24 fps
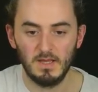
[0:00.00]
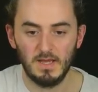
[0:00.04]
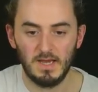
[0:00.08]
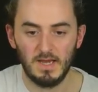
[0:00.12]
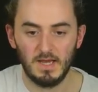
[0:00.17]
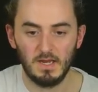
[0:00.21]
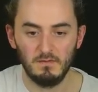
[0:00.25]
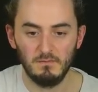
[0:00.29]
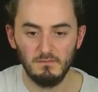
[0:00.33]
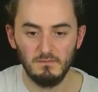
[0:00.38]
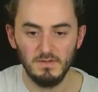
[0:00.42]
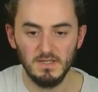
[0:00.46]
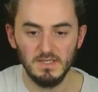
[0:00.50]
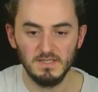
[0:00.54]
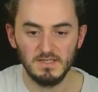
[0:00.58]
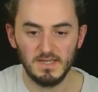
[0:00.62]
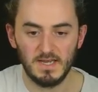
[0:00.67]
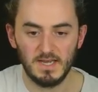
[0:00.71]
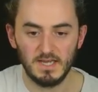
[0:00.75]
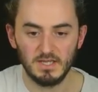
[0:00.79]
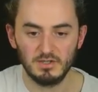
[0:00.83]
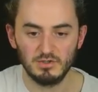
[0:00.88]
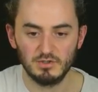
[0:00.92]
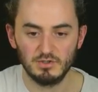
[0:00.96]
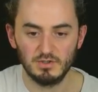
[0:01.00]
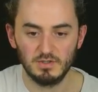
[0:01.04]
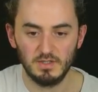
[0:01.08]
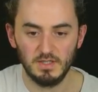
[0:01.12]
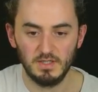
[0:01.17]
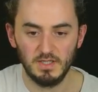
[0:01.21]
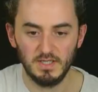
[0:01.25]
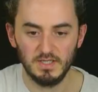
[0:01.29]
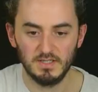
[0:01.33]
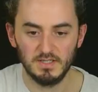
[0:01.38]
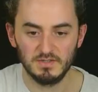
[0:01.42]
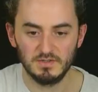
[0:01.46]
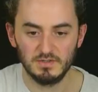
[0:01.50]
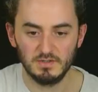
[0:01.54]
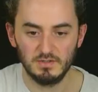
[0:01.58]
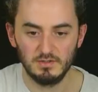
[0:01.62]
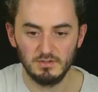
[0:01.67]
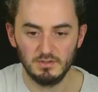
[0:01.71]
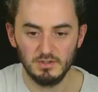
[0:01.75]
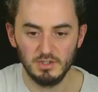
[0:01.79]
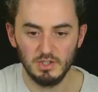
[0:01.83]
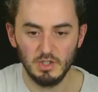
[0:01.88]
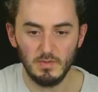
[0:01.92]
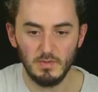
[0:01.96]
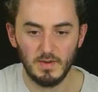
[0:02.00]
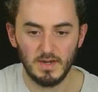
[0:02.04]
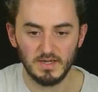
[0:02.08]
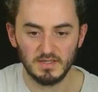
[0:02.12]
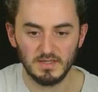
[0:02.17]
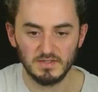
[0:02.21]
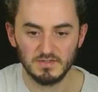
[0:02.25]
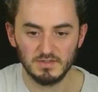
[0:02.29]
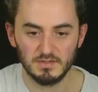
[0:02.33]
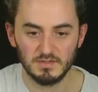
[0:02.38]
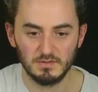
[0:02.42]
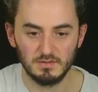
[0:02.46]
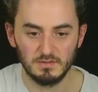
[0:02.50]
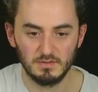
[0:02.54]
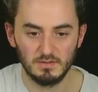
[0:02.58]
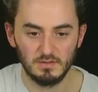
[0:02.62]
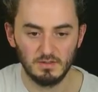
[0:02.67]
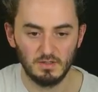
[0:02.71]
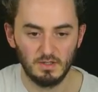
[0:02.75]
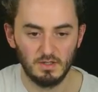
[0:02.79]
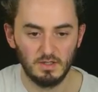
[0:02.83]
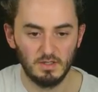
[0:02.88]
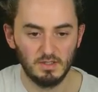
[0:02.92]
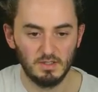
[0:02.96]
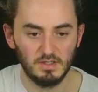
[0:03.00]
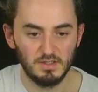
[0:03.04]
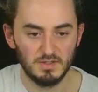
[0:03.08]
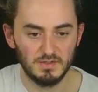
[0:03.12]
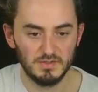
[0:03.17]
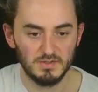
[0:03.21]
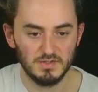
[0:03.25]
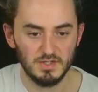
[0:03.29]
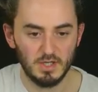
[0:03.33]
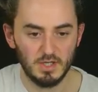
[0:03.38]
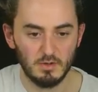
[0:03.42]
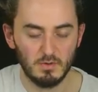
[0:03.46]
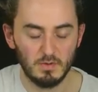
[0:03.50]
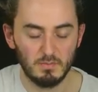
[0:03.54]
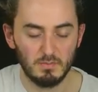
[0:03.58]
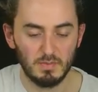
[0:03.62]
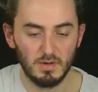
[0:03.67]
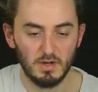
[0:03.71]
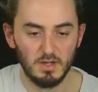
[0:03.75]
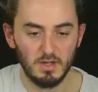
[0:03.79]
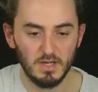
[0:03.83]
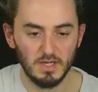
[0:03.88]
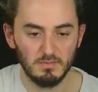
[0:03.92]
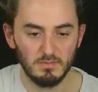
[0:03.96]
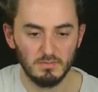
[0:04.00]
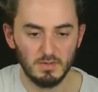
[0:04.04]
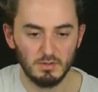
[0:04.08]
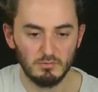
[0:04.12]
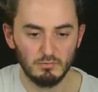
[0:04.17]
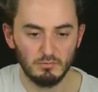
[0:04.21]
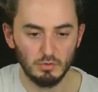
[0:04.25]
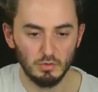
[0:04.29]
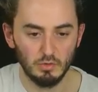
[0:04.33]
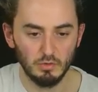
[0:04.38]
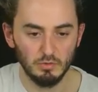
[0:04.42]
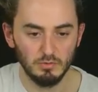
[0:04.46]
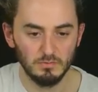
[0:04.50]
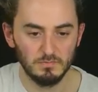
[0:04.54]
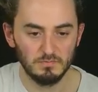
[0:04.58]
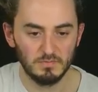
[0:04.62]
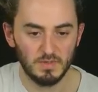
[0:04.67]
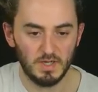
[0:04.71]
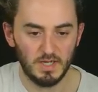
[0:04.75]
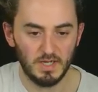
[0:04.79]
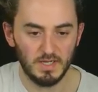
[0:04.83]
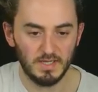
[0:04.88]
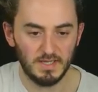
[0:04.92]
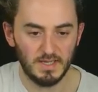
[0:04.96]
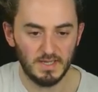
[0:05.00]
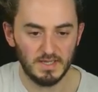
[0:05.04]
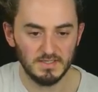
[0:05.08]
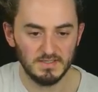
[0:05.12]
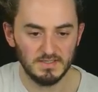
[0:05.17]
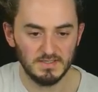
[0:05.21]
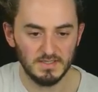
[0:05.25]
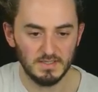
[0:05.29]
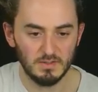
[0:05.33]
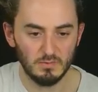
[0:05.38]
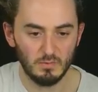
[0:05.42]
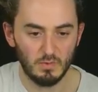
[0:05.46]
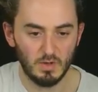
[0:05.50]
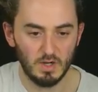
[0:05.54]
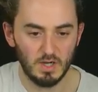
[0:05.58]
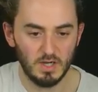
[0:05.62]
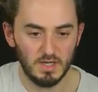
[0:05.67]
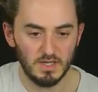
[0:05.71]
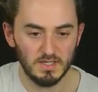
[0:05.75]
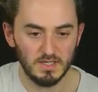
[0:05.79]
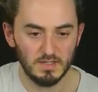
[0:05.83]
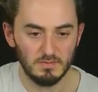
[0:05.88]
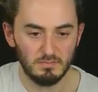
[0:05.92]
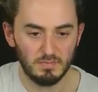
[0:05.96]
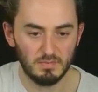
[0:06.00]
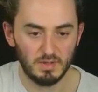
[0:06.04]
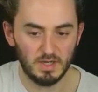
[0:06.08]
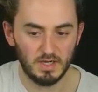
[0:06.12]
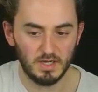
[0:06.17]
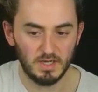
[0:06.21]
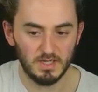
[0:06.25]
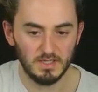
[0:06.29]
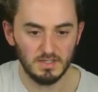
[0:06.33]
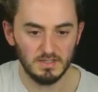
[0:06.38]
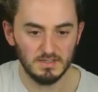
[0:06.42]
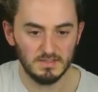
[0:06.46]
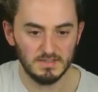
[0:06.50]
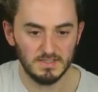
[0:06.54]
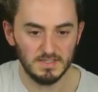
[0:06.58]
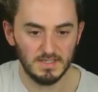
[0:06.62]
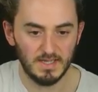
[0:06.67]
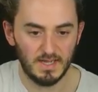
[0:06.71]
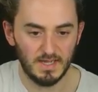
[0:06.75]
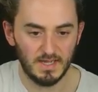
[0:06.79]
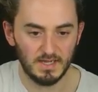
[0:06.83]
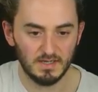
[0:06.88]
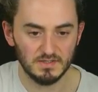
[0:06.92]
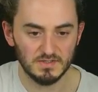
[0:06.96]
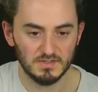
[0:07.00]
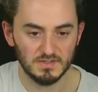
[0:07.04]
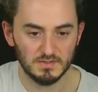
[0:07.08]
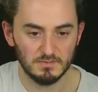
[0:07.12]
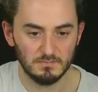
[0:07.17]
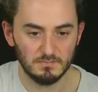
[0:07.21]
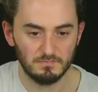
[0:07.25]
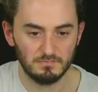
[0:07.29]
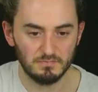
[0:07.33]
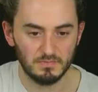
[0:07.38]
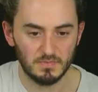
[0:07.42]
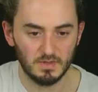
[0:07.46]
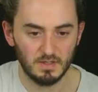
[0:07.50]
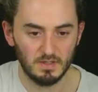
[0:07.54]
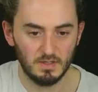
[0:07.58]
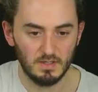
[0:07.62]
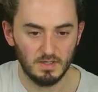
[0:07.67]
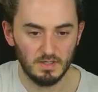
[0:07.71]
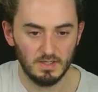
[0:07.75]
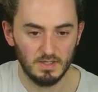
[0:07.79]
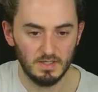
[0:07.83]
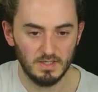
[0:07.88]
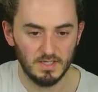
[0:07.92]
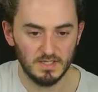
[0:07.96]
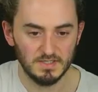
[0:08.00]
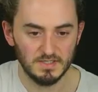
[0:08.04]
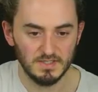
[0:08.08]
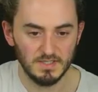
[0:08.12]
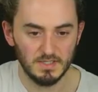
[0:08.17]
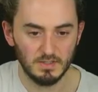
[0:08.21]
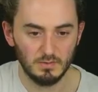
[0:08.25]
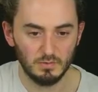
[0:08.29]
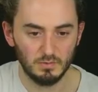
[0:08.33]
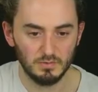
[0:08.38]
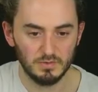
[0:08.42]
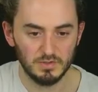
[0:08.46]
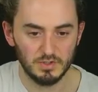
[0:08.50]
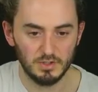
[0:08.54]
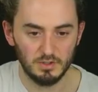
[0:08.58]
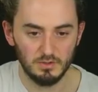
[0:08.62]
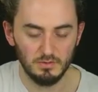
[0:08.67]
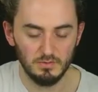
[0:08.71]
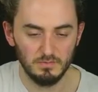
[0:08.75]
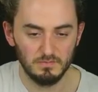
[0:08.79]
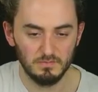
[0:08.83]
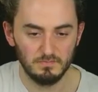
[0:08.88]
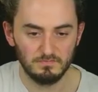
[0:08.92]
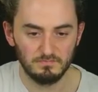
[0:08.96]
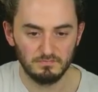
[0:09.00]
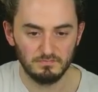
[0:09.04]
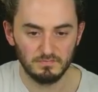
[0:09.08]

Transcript: and v dash is 2x. So applying my rule, I get dy by dx is equal to